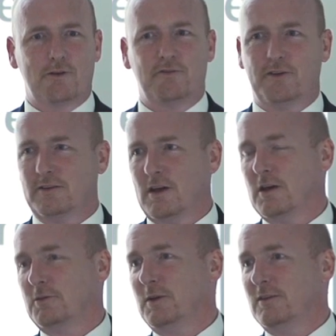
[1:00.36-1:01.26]
graphics
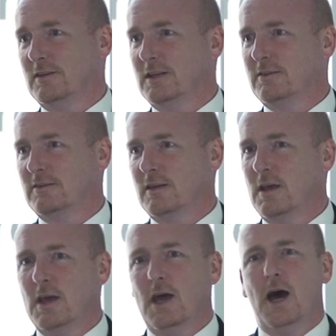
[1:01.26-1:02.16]
arts business.
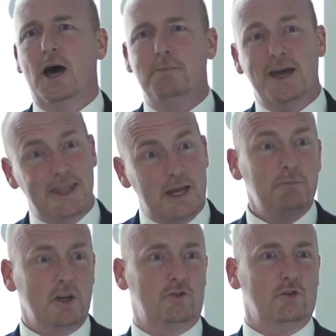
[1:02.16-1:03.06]
And then
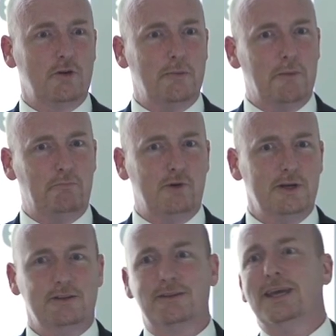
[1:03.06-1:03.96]
I'm going to talk about
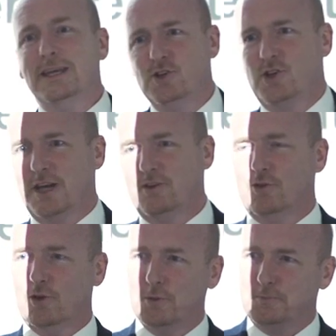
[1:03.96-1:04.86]
print in
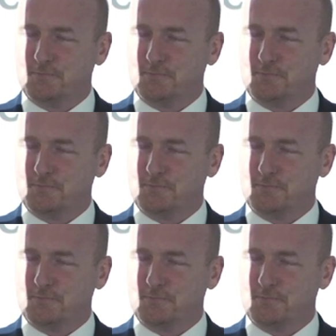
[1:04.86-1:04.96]
general.